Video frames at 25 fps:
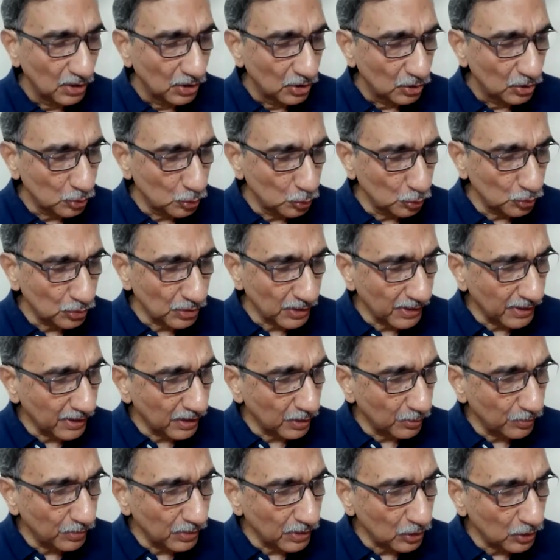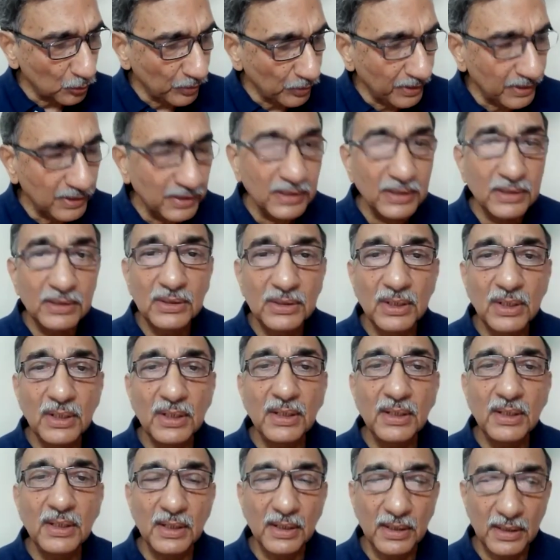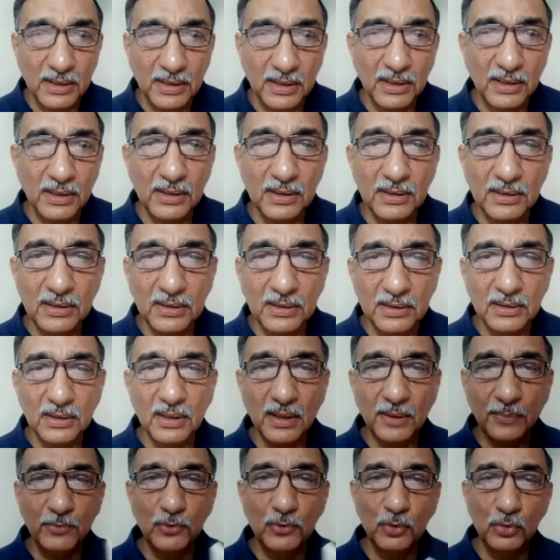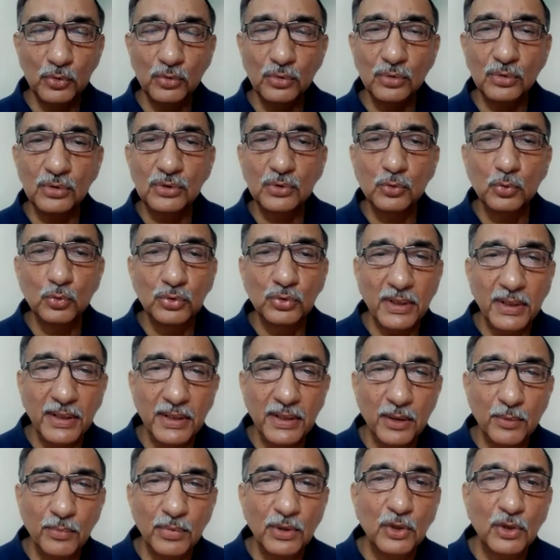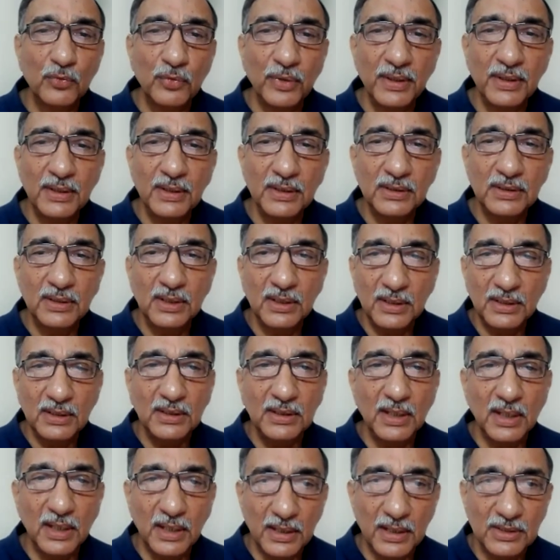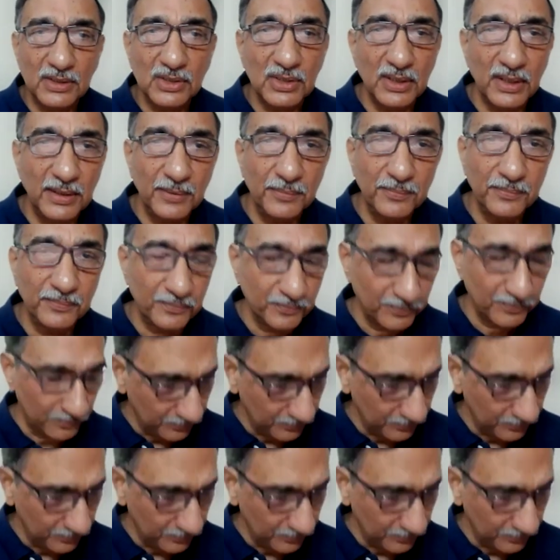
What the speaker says: sutra number 23, up to sutra number 23 the last time.